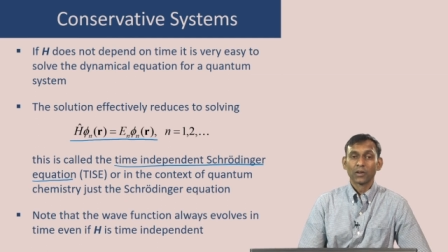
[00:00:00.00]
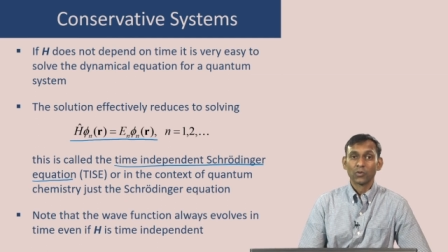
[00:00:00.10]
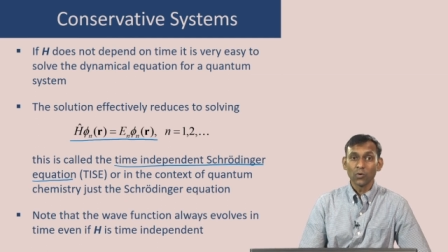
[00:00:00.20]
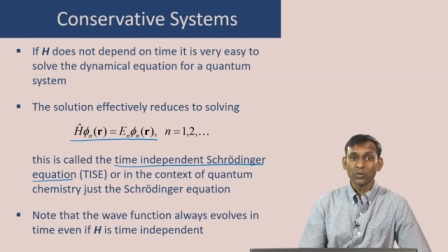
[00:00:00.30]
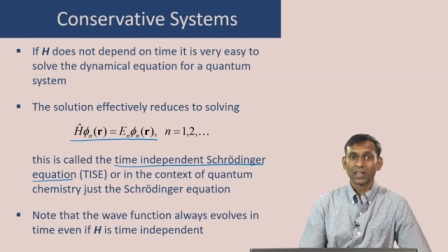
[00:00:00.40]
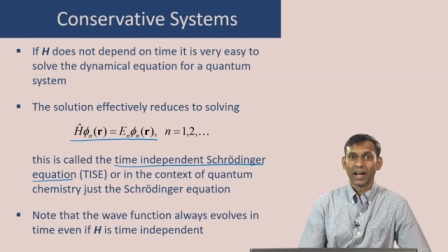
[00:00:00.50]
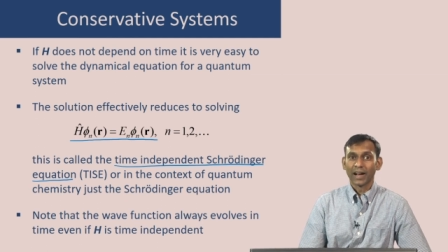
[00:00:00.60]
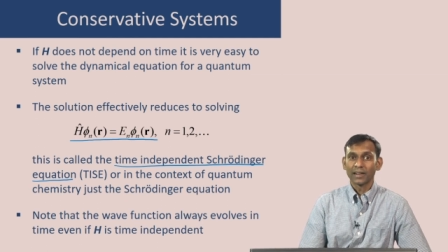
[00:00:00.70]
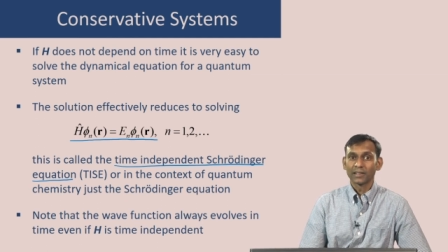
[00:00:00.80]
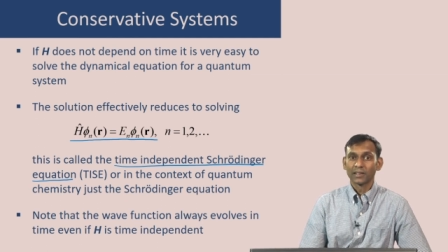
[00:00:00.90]
Note
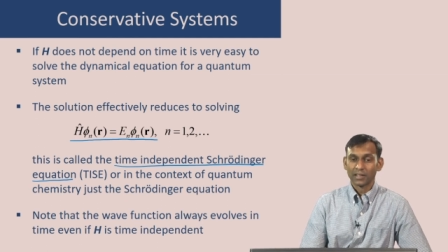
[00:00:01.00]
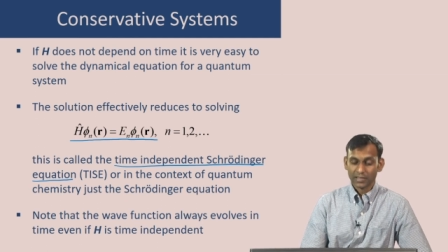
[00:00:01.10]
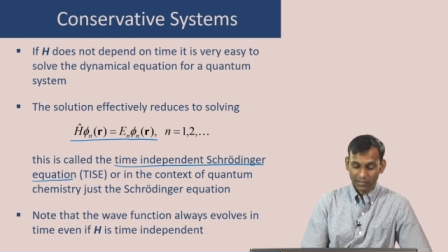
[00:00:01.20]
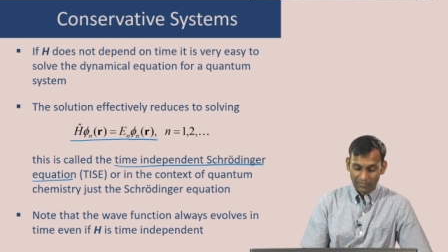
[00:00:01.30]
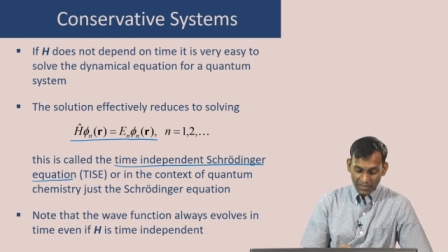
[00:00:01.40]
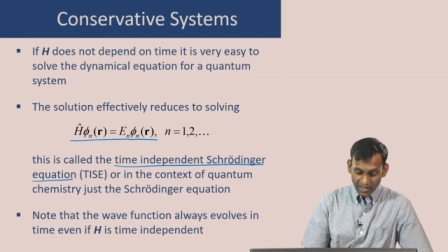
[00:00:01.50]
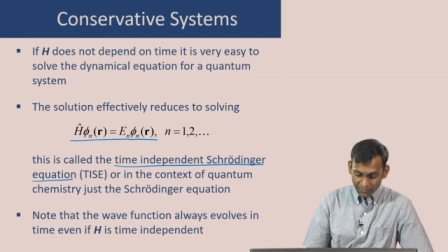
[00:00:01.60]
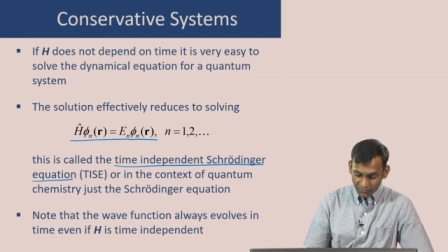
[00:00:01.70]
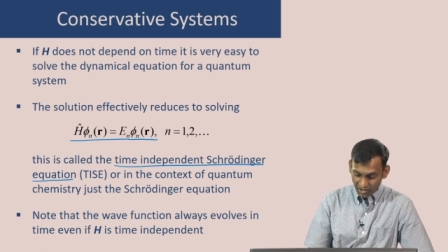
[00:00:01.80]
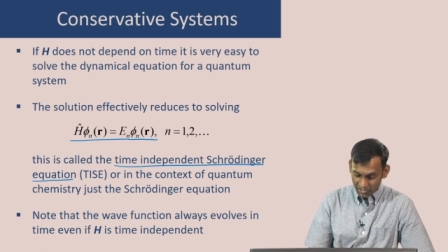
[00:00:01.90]
that the
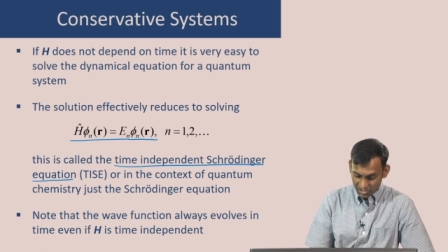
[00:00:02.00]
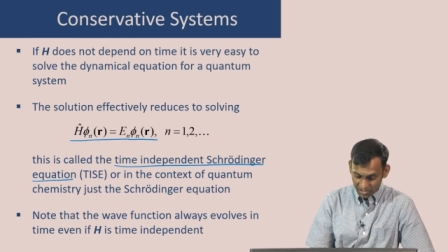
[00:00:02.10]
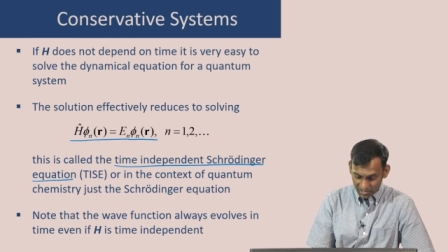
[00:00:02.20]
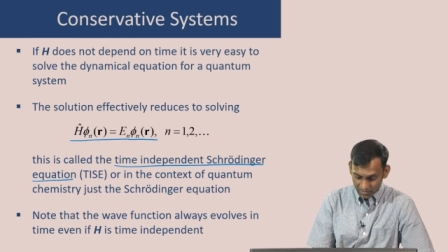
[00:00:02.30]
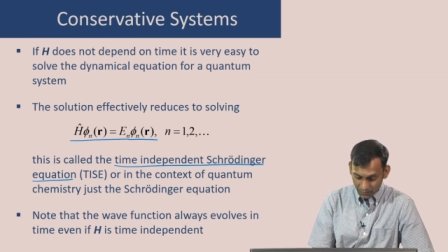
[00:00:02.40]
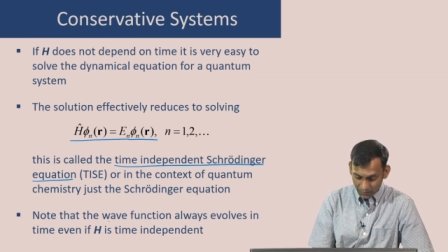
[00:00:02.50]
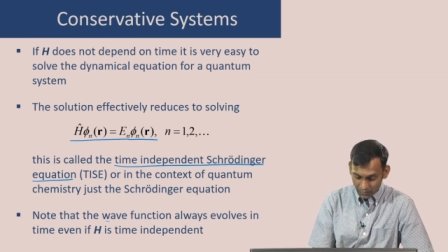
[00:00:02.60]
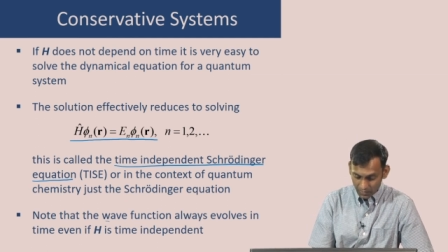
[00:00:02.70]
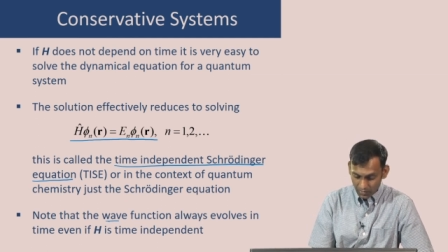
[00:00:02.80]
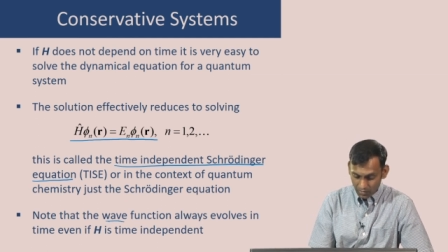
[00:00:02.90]
wave function
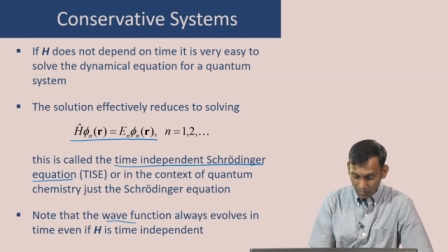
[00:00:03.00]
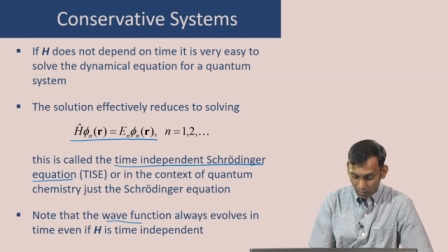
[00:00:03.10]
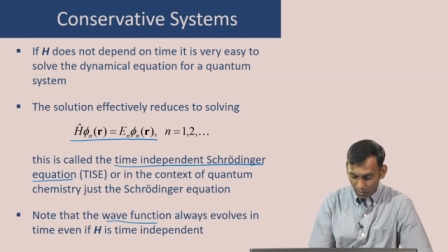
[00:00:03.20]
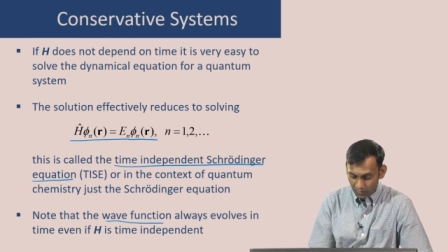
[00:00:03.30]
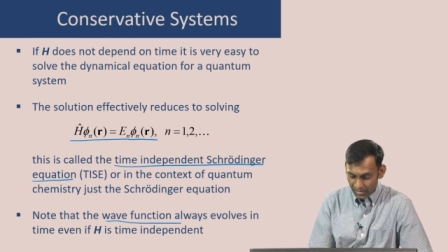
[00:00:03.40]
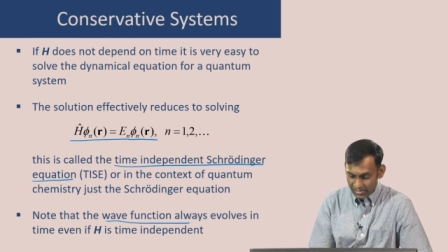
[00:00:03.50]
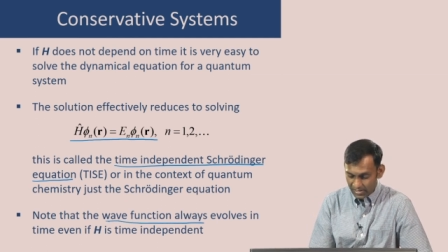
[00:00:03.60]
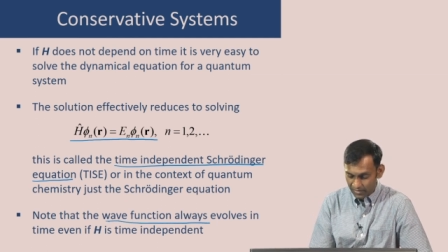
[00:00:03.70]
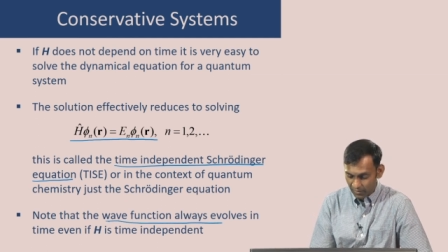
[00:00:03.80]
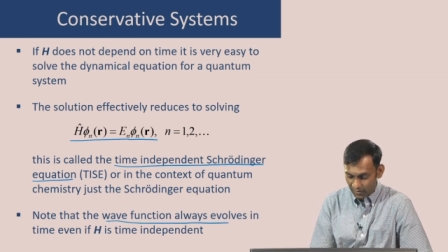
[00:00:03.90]

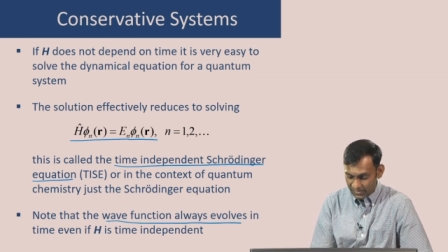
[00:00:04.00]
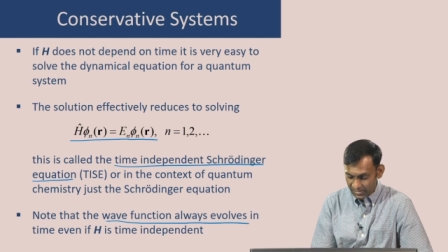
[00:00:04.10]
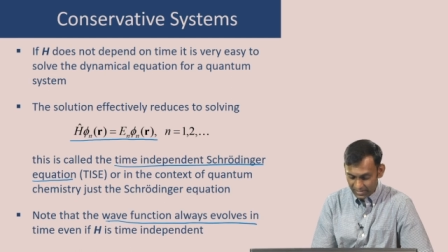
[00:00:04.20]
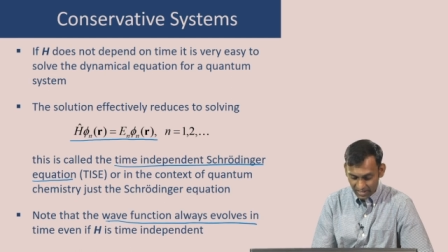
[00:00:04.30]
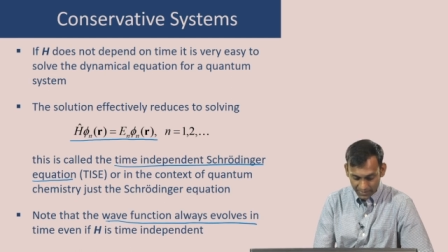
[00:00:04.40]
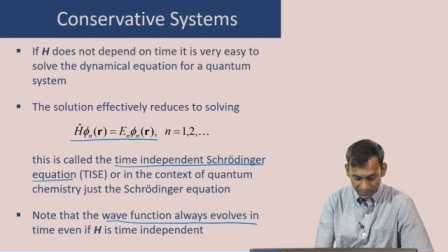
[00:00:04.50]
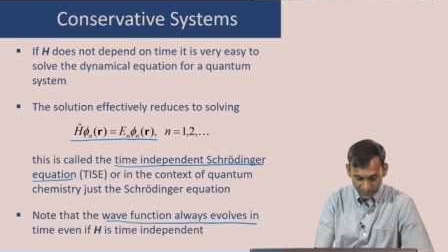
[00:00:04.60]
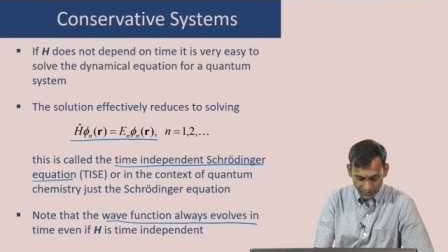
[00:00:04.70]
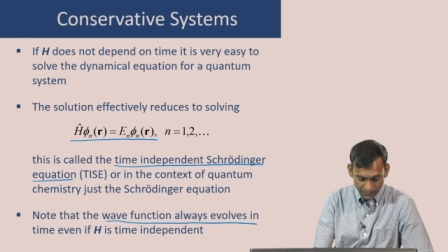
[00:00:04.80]
always evolves in time.